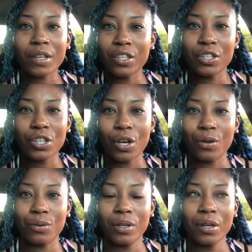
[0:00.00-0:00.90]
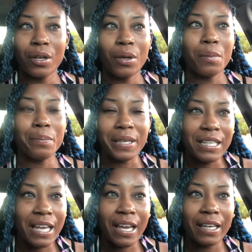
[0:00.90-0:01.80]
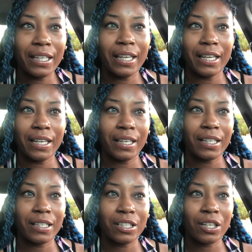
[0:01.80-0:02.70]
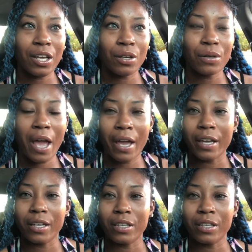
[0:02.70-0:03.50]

you know, be that. And, you know, hey,